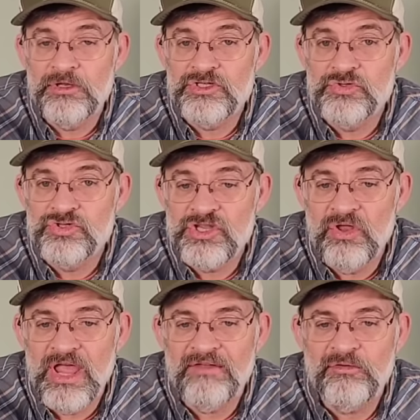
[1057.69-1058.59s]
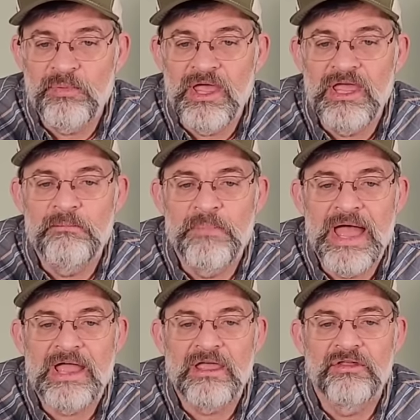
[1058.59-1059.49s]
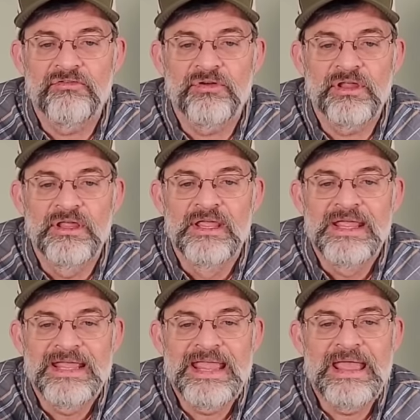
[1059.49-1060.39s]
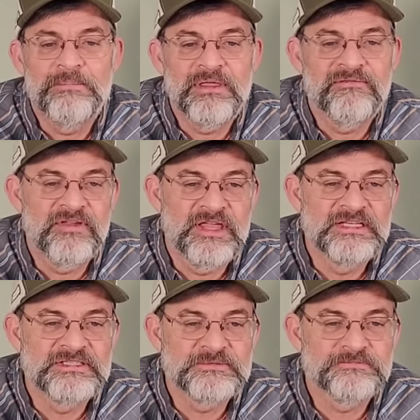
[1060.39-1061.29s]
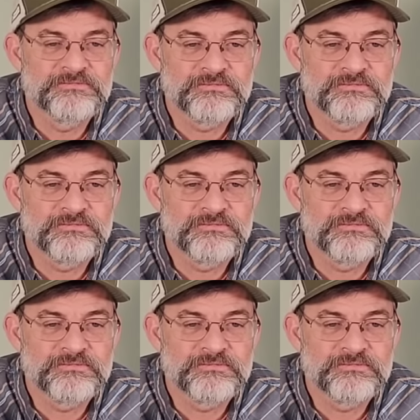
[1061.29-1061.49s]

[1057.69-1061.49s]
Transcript: but you still have to pay backcountry camping fees.